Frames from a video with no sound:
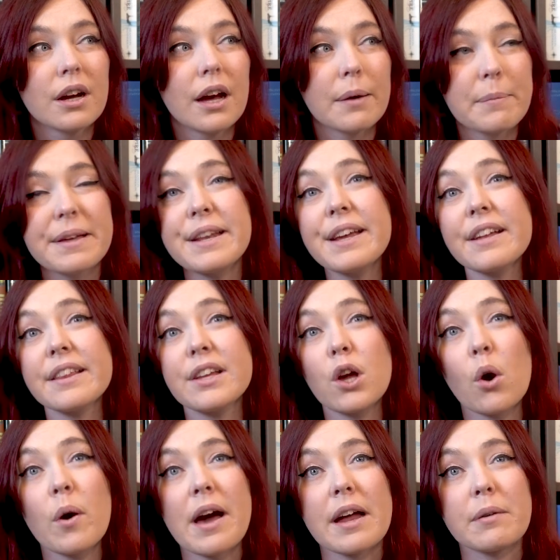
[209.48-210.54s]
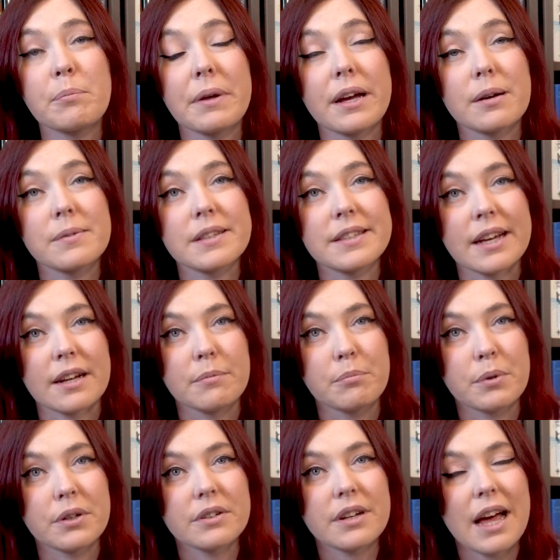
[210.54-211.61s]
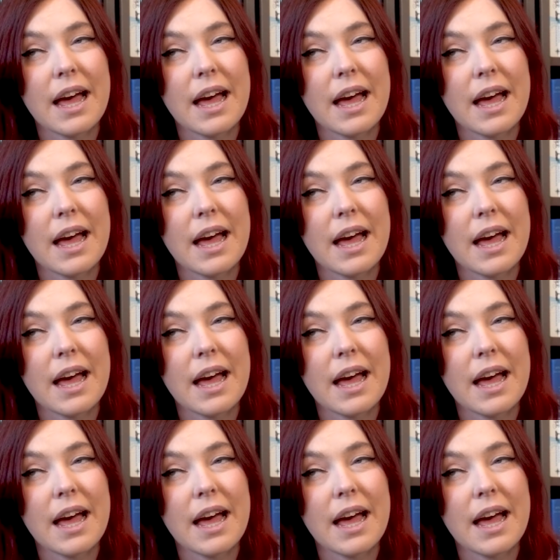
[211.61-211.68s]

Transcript: immediately go out and pick up the second book.